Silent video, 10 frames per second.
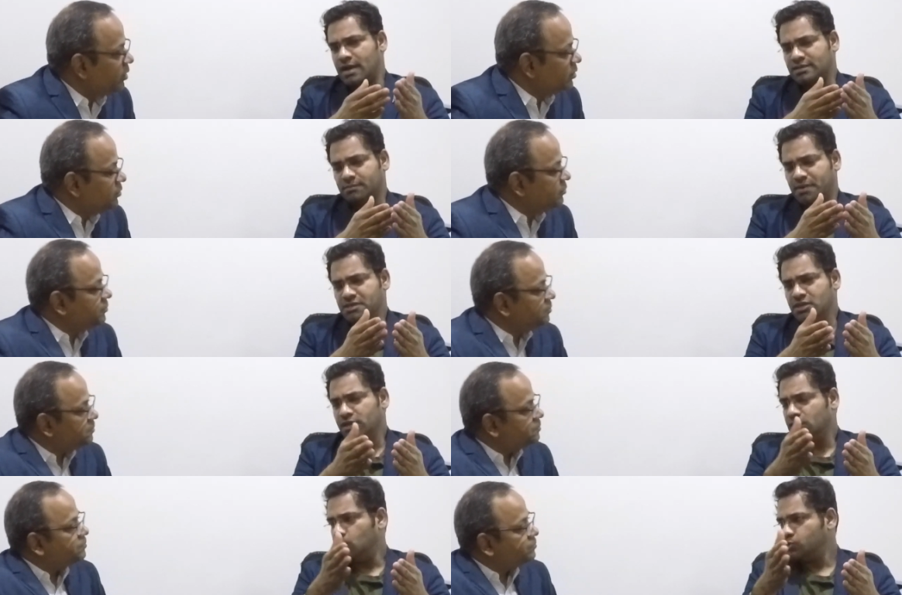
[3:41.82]
Speaker 1: As the patient
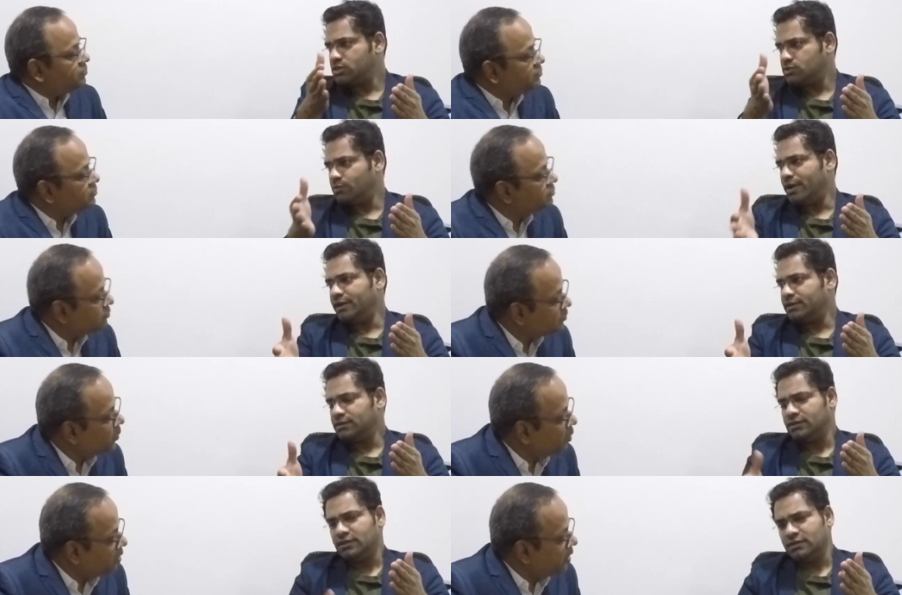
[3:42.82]
loses weight,
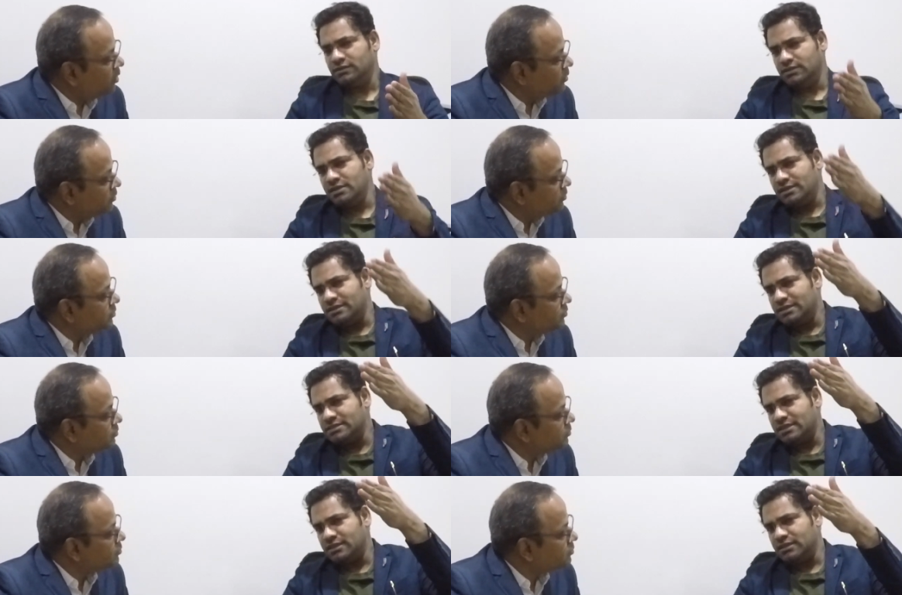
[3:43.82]
okay, then
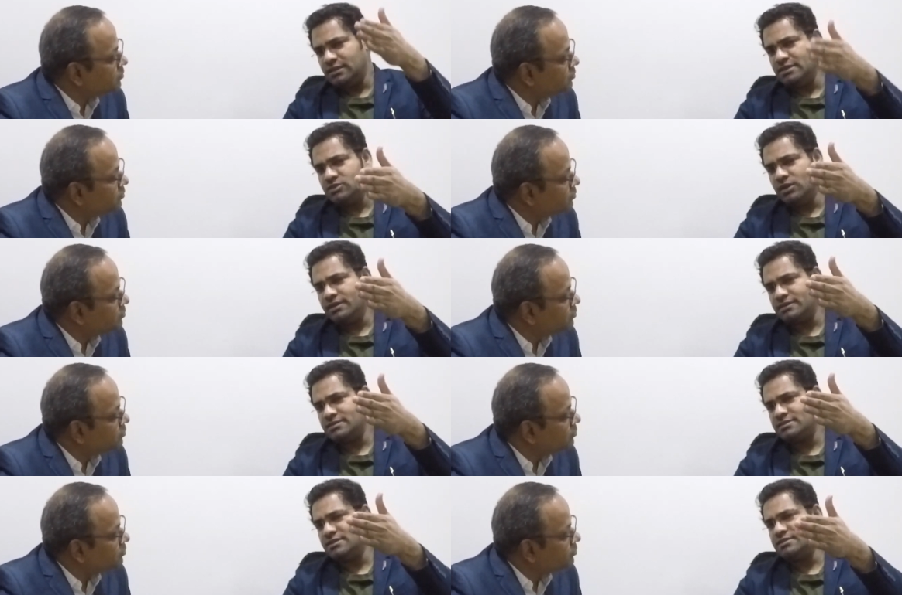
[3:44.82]
this insulin
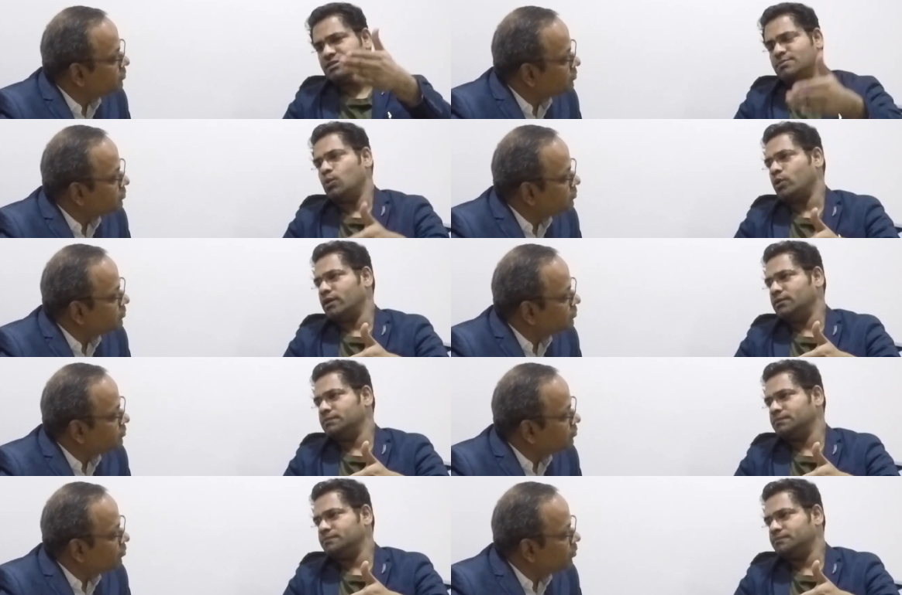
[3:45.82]
resistance is broken.
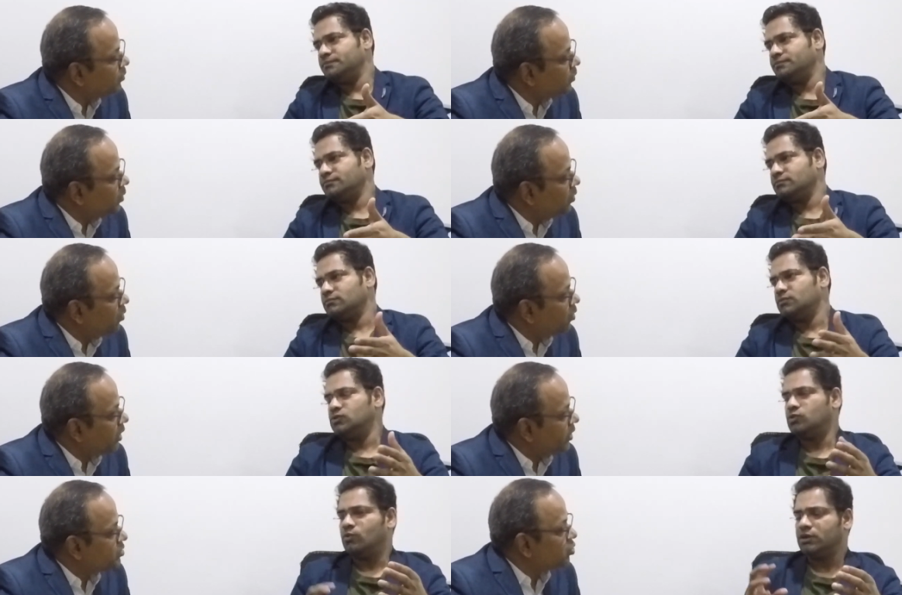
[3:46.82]

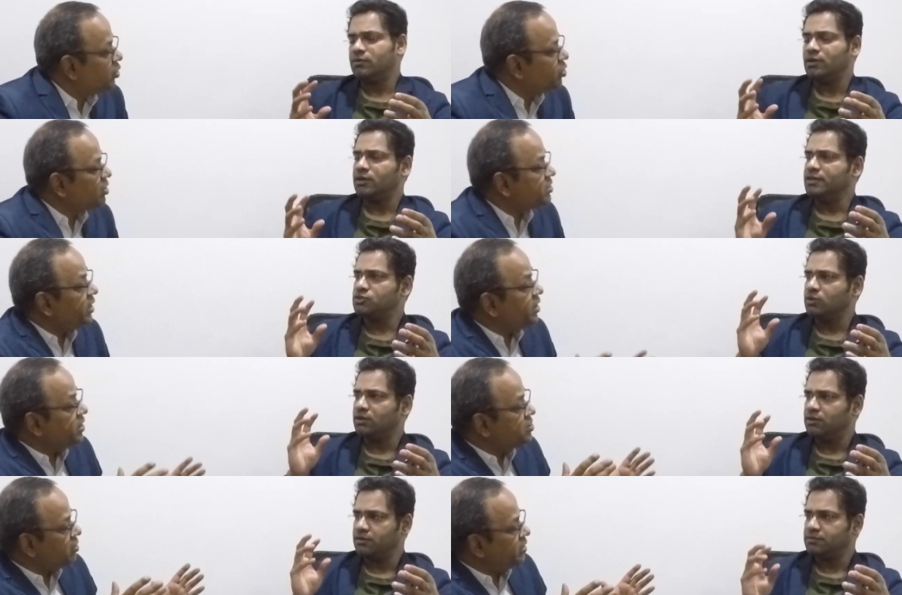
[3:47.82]
Okay.
Speaker 2: So you are saying
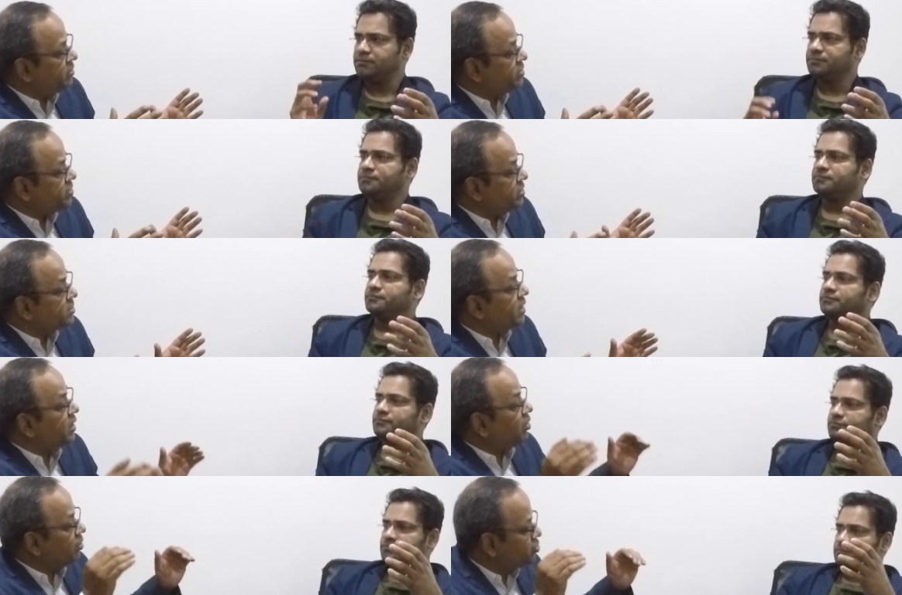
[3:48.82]
insulin resistance
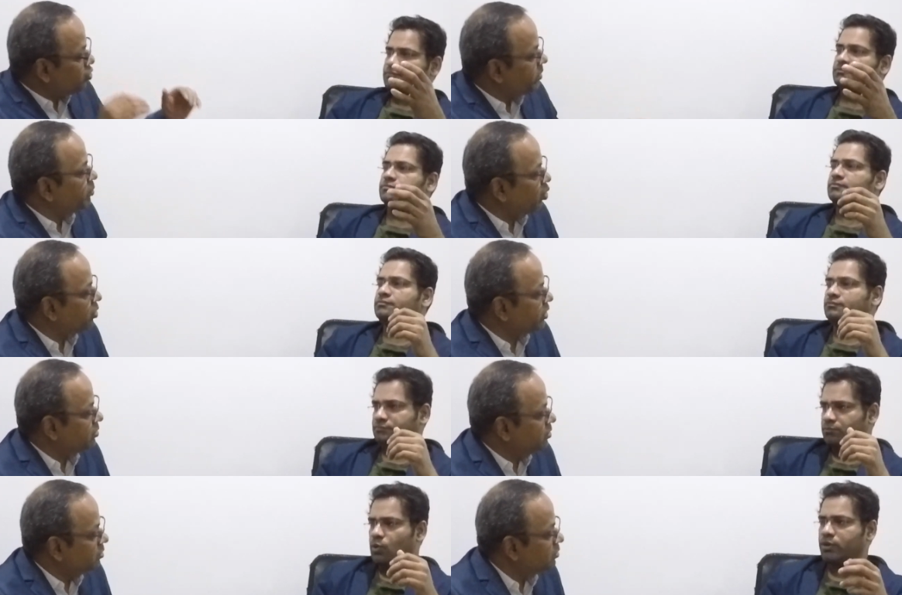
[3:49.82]
can also
Speaker 1: be broken?
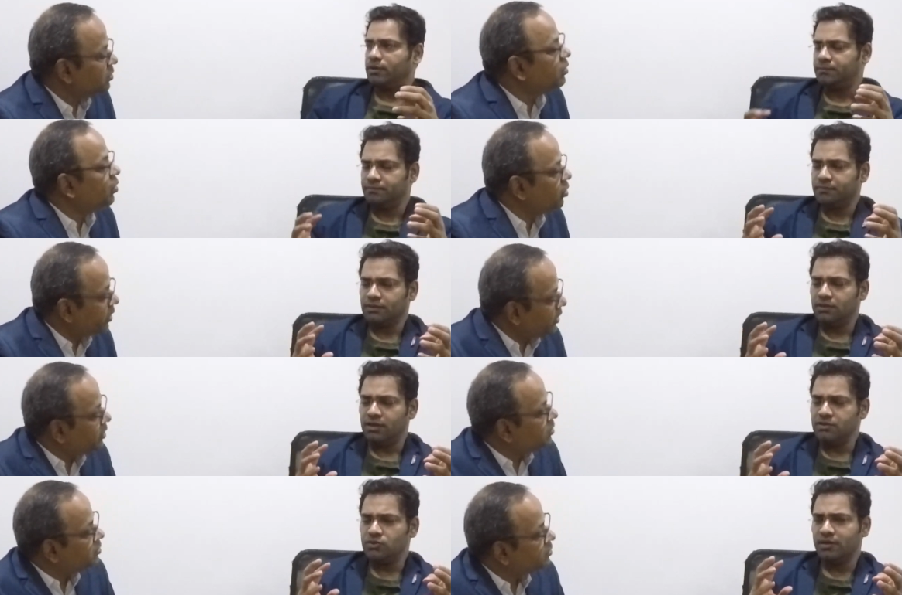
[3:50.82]
Broken. Okay.
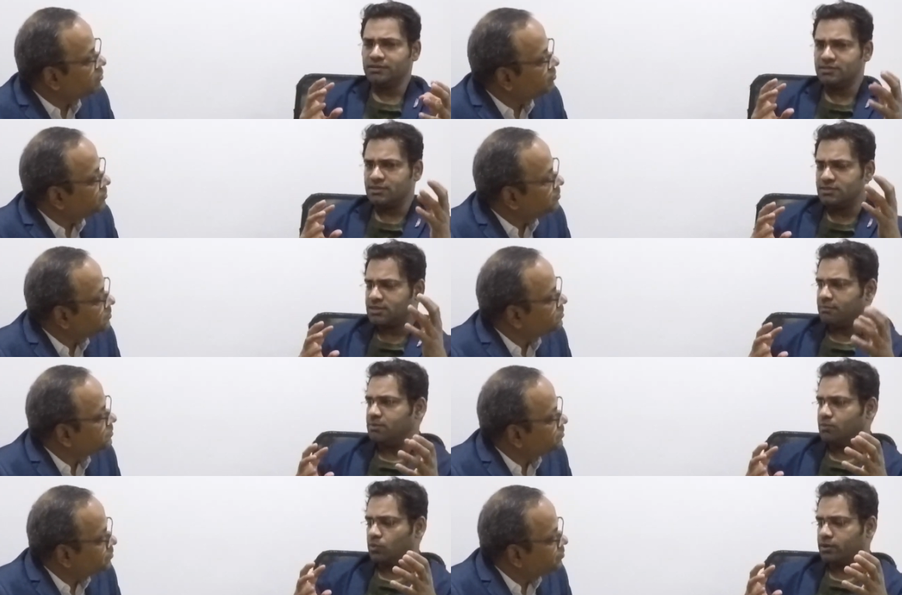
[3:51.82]
Insulin resistance can be
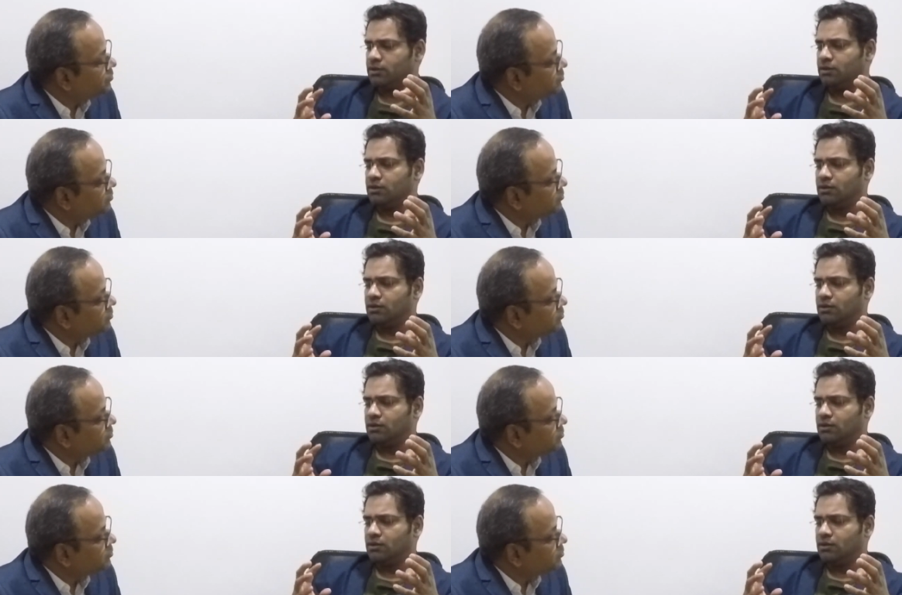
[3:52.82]
broken